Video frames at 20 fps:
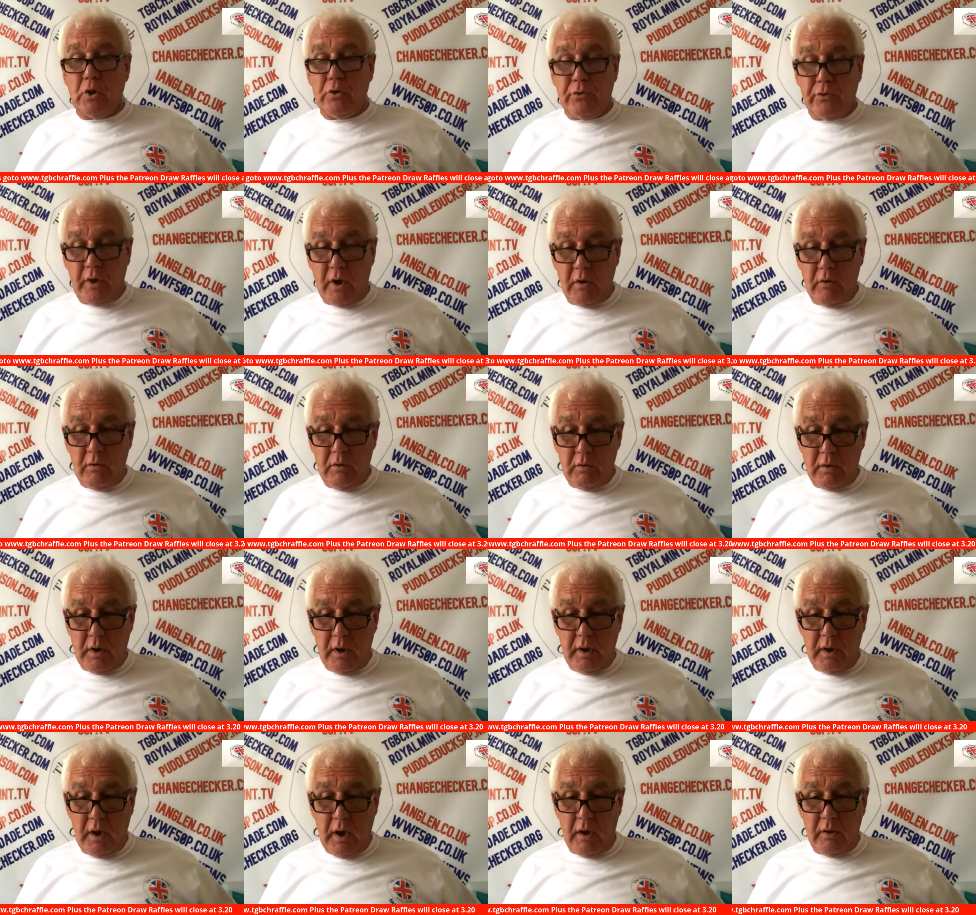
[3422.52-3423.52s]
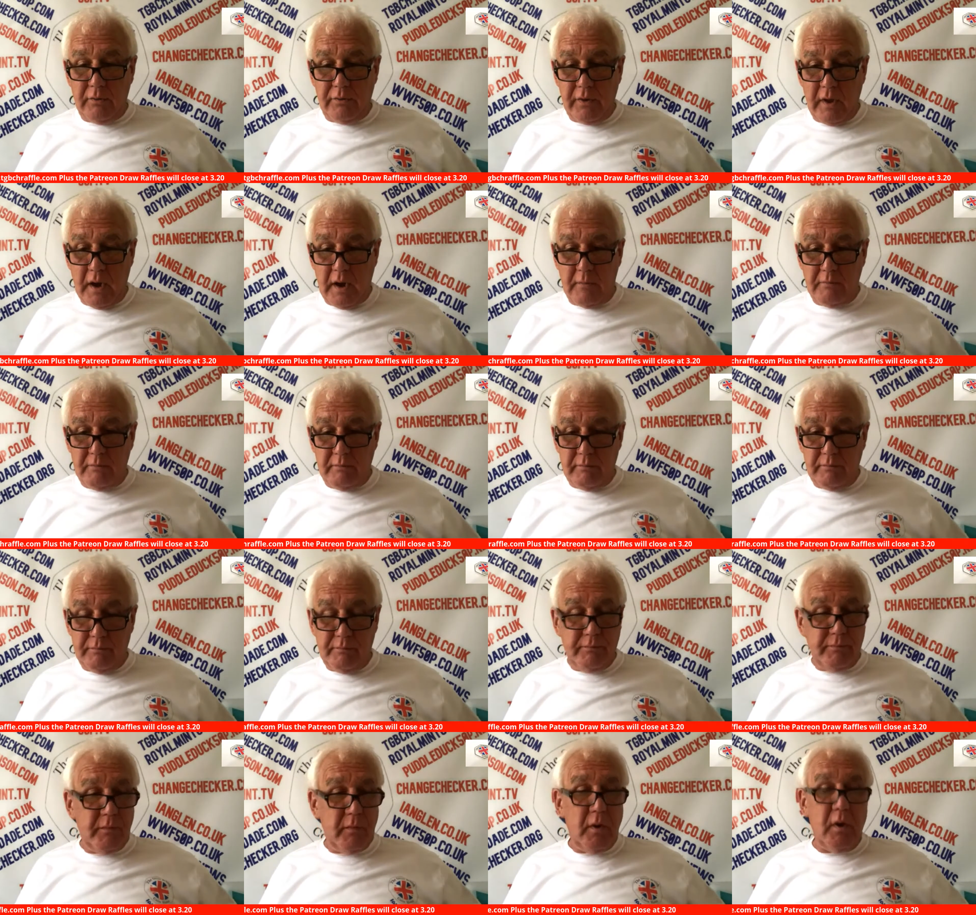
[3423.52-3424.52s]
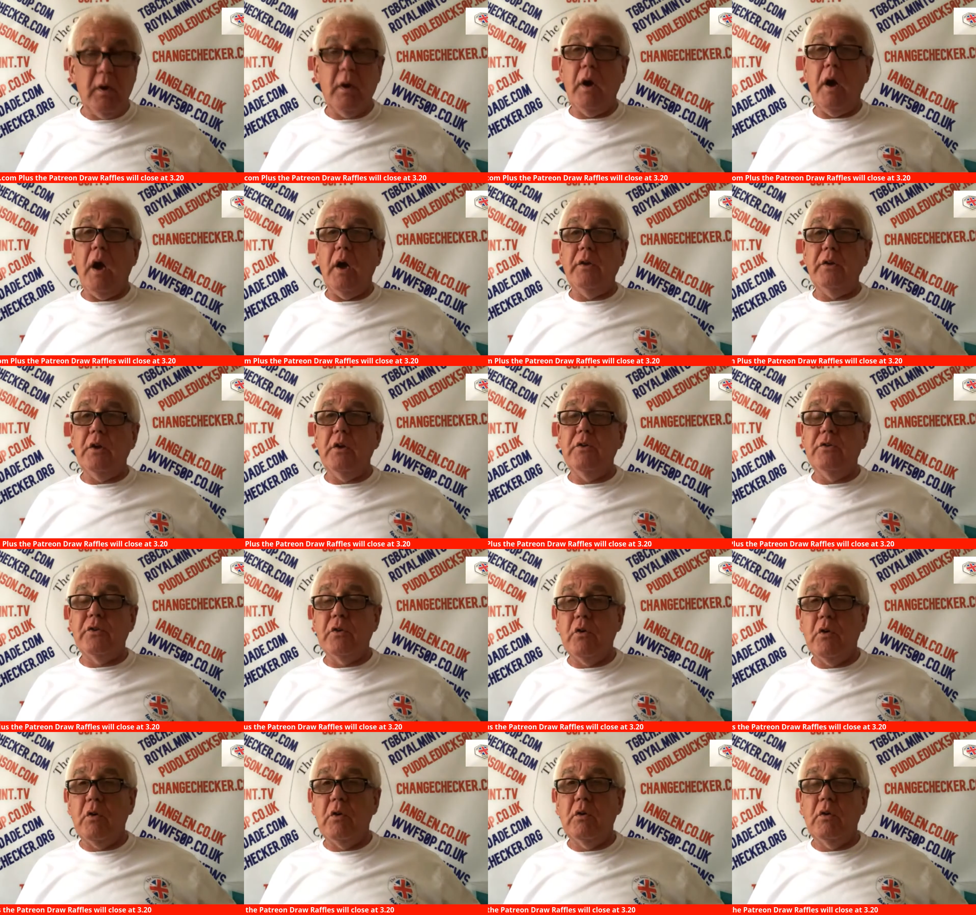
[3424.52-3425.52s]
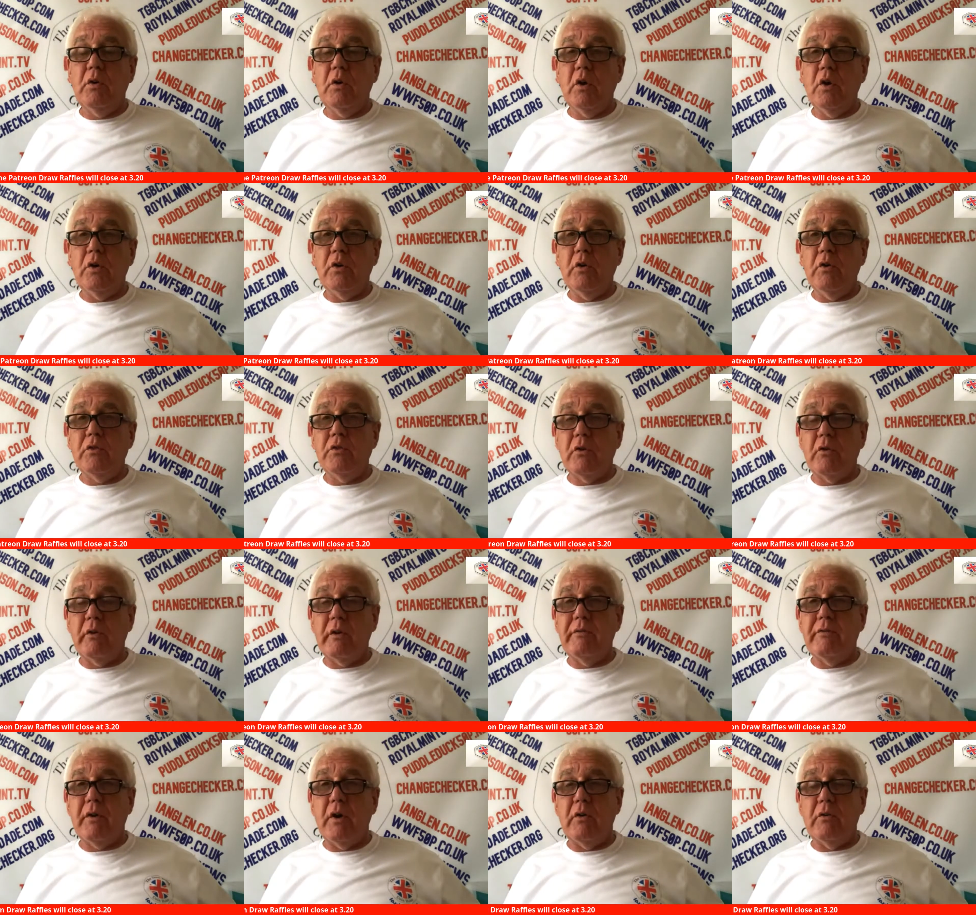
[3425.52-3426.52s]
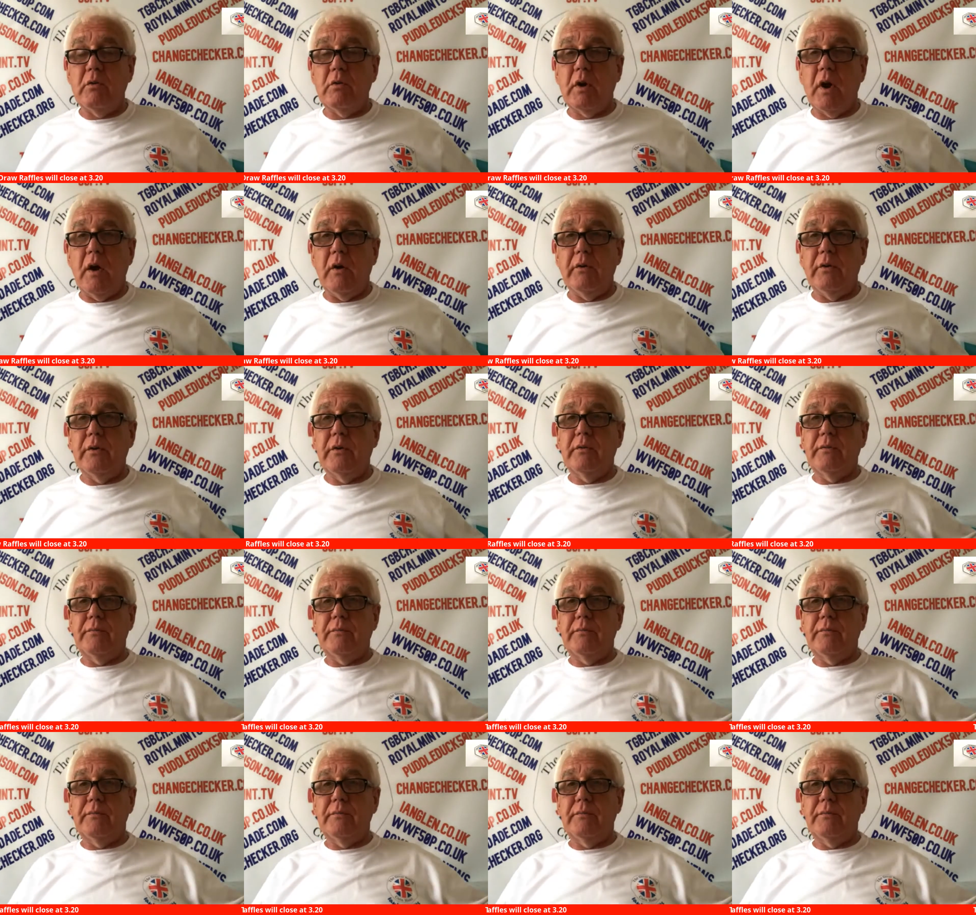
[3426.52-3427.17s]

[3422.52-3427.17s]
So there you go, tell them and use your referral code.